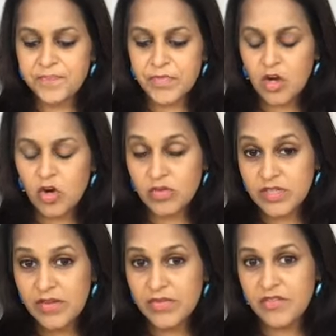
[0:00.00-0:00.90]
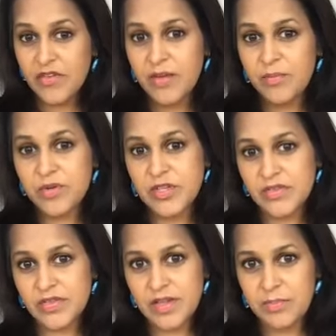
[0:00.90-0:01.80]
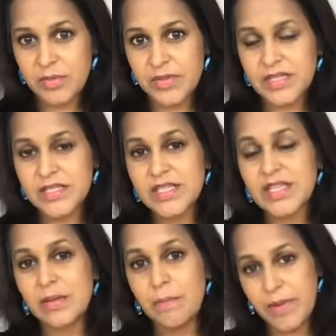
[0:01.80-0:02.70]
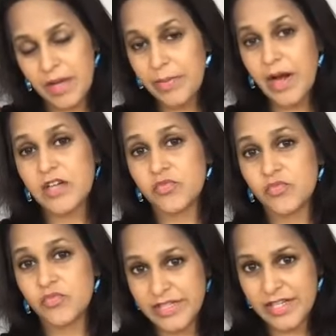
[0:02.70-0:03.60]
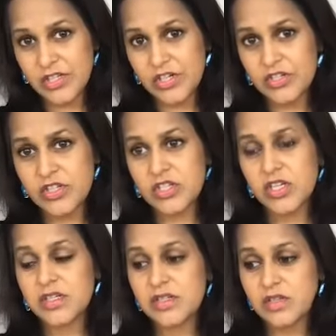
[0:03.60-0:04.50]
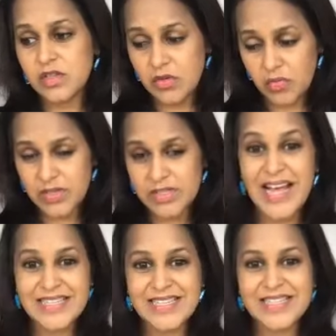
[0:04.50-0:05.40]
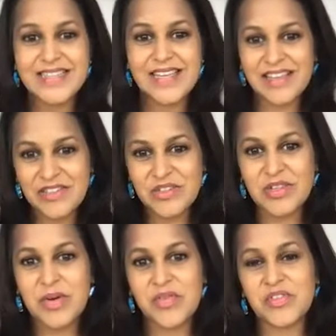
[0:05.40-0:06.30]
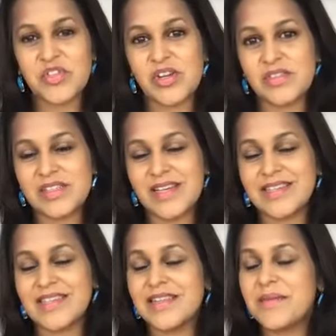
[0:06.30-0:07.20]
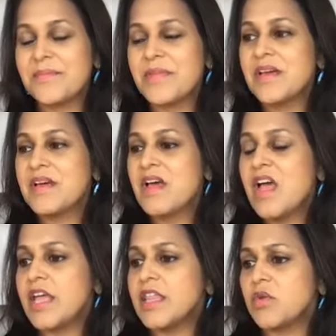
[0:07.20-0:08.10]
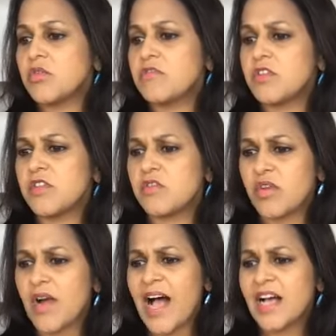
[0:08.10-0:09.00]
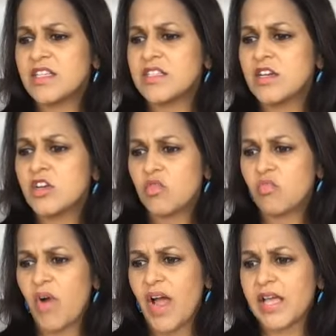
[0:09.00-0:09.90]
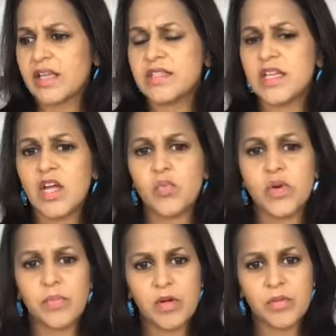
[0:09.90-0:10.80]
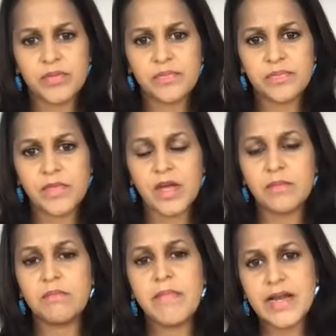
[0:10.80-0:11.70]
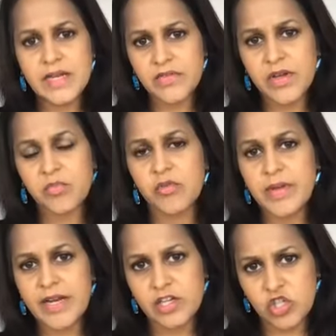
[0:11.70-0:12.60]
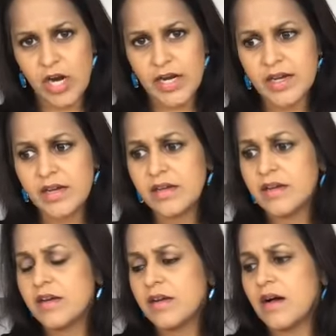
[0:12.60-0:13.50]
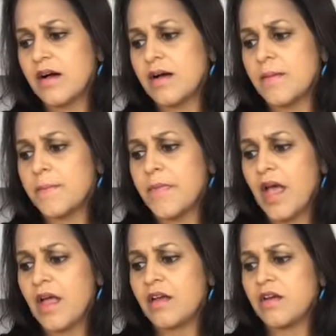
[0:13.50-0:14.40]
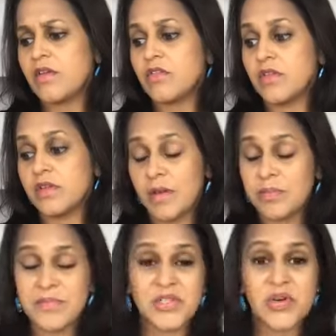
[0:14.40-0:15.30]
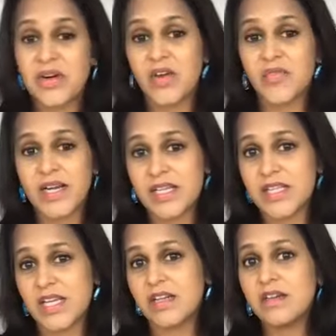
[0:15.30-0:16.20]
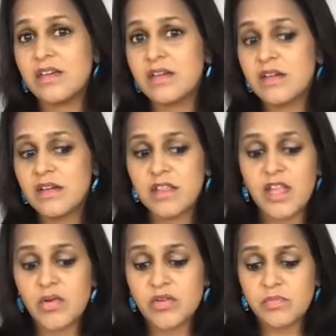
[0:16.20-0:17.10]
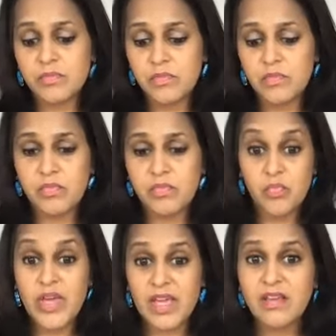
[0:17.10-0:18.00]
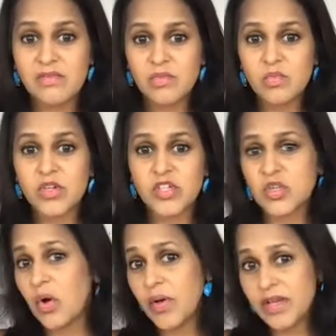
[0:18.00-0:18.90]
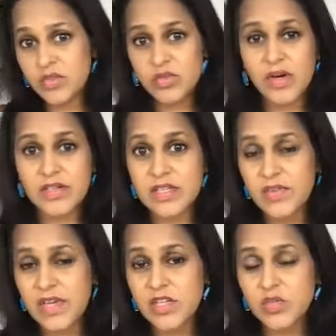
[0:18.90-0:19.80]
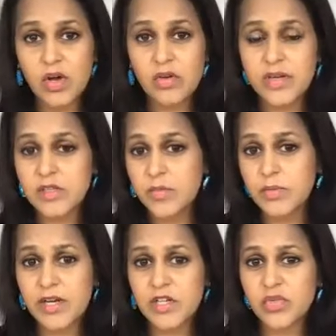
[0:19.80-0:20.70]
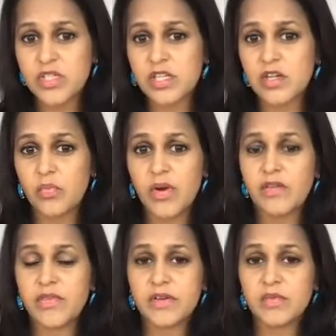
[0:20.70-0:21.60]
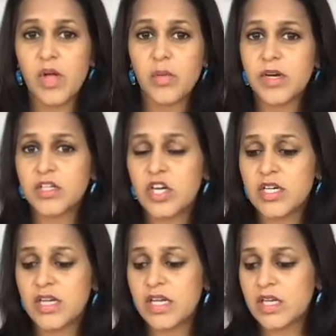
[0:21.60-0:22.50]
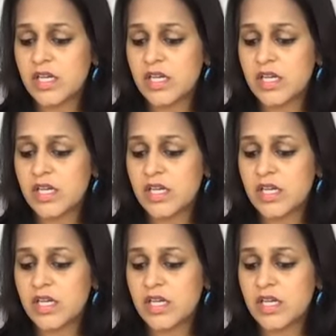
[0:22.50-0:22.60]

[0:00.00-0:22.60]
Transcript: over 75% of supplements in the big box retailers that were tested, they like took them off the shelves and tested them, and they were full of grass, rice, and wood pulp. And many of them were made in China. And since supplements are not regulated, we were just going into our CVS, Walgreens, big box retailer, wherever, Walmart, Target,